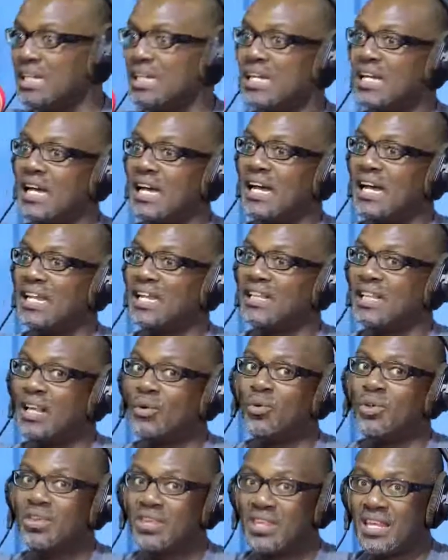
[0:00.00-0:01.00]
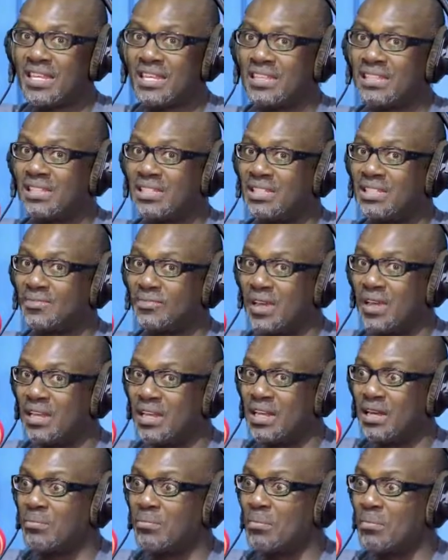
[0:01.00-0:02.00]
And then we think that it is
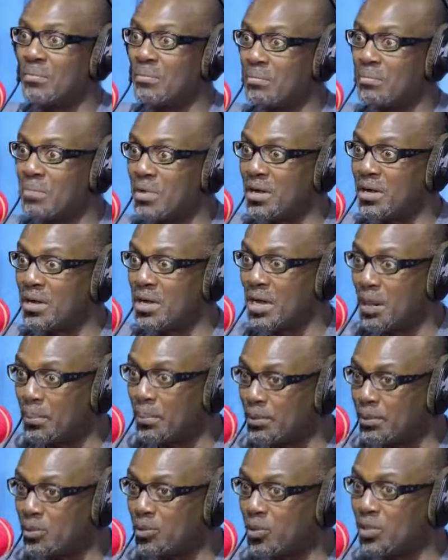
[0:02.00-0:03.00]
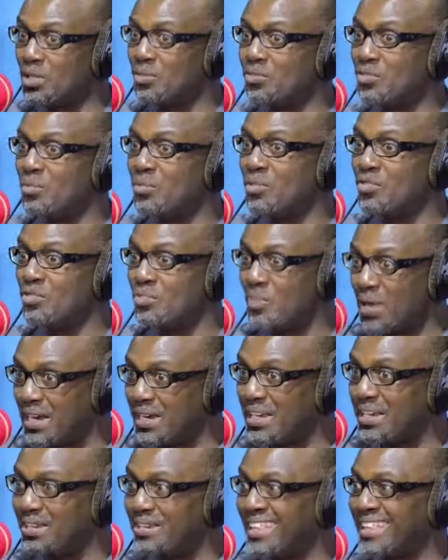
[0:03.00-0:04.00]
capital in form of money rather
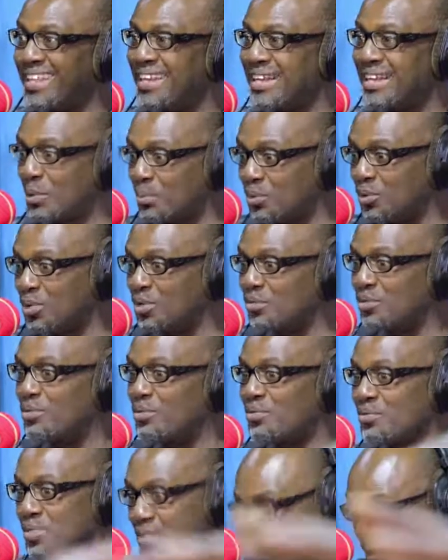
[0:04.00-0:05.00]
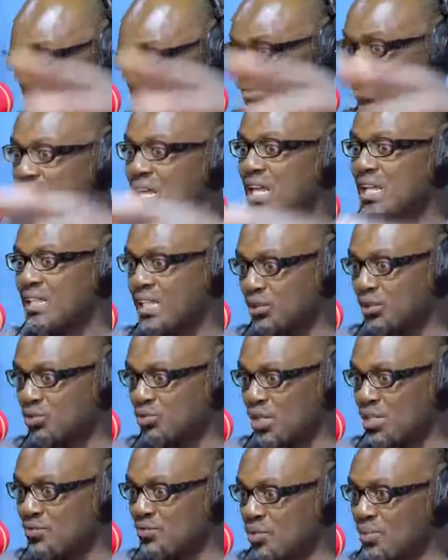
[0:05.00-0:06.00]
than capital in form of skills that will
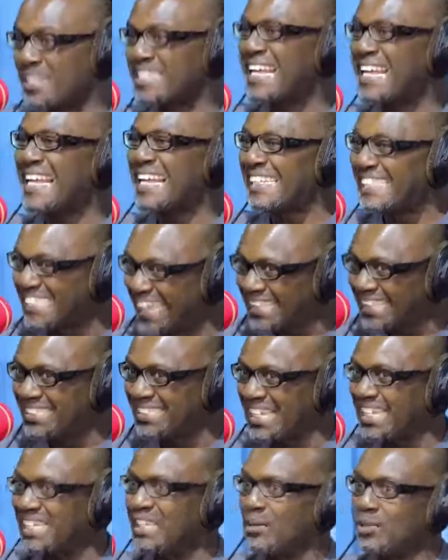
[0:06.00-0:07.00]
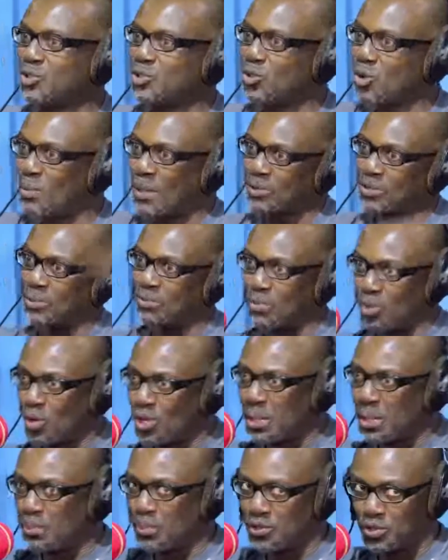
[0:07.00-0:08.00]
transform us. That side, I want to go back to the
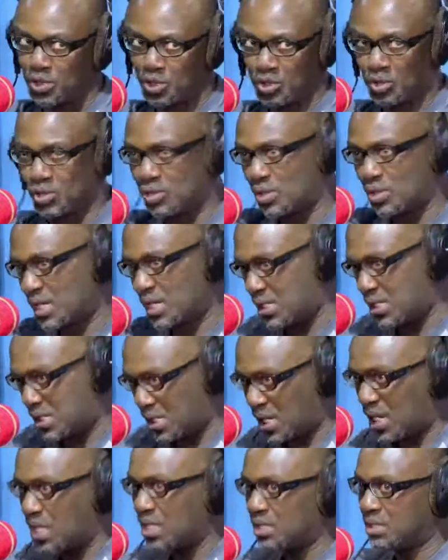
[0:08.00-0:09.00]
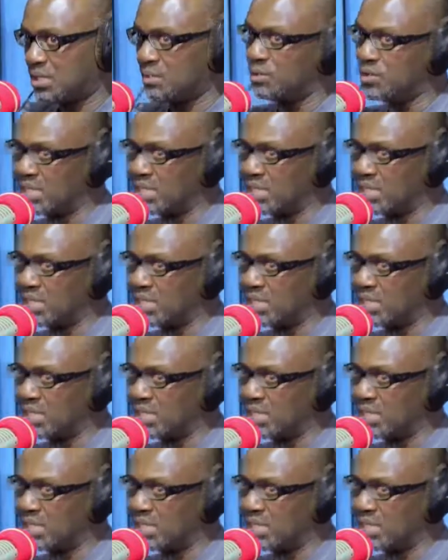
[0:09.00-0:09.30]
broader position that Timothy Kaligira